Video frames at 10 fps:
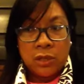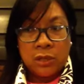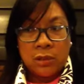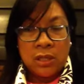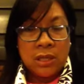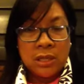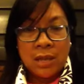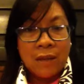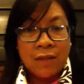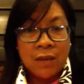she doesn't
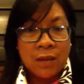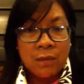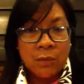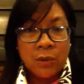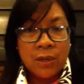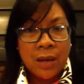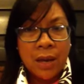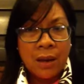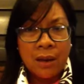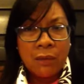have that anymore,
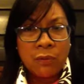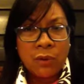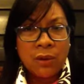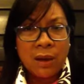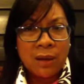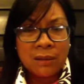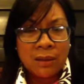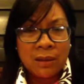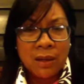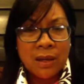yeah, we're not
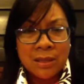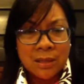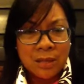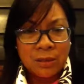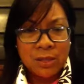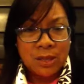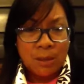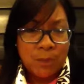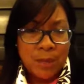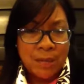going to hesitate to
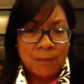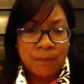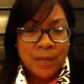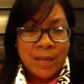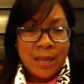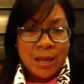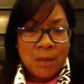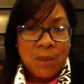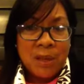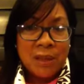step in.
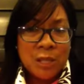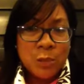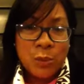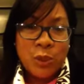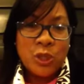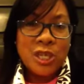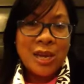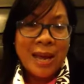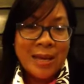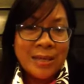But at this point, she
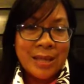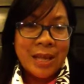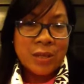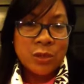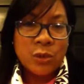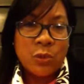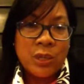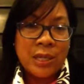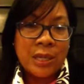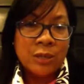has that. So we
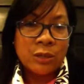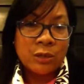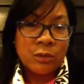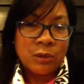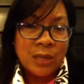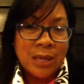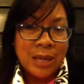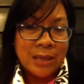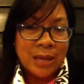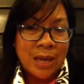need to
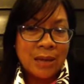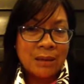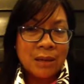communicate that